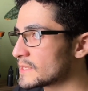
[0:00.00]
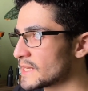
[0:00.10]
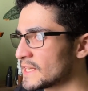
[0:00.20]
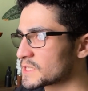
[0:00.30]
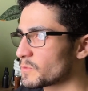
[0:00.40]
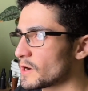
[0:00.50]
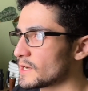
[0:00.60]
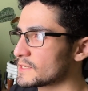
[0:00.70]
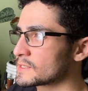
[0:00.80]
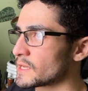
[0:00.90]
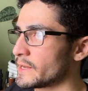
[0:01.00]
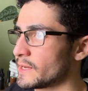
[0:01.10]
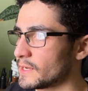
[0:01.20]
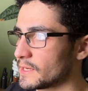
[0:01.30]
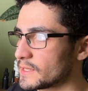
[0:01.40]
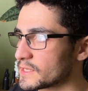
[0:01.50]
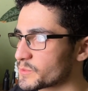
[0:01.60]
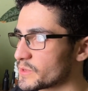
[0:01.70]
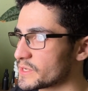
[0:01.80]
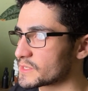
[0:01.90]
Taste wise,
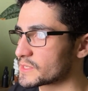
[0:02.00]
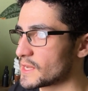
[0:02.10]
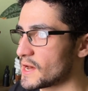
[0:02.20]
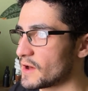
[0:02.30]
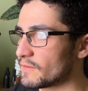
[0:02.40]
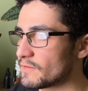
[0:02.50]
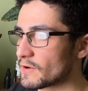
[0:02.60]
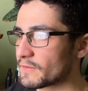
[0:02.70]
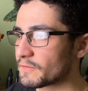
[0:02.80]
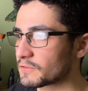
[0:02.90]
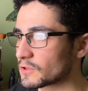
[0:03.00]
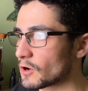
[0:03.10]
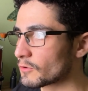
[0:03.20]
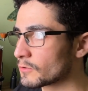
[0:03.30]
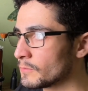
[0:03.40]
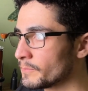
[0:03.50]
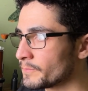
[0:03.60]
this was very floral,